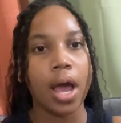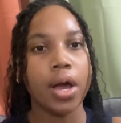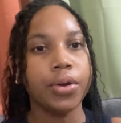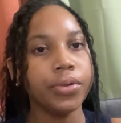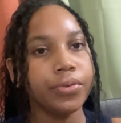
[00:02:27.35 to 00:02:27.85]

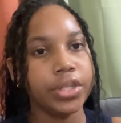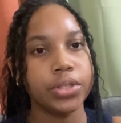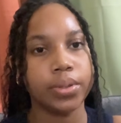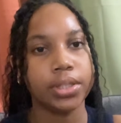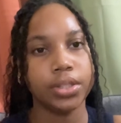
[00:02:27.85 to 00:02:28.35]
A good
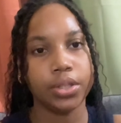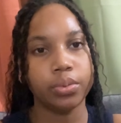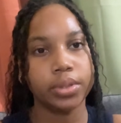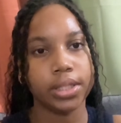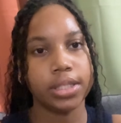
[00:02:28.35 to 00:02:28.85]
resource to
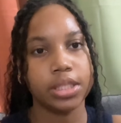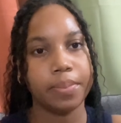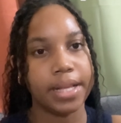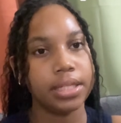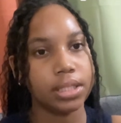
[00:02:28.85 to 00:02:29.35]
use is
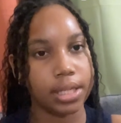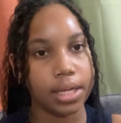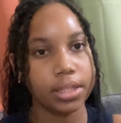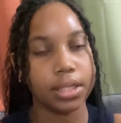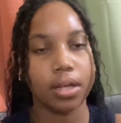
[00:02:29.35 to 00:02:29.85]

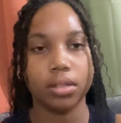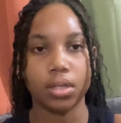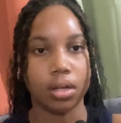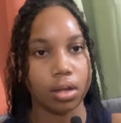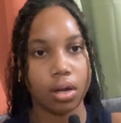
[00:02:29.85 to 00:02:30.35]

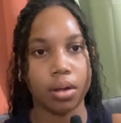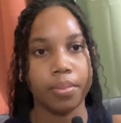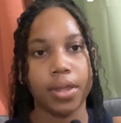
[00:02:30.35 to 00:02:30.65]
SpanishDict.com.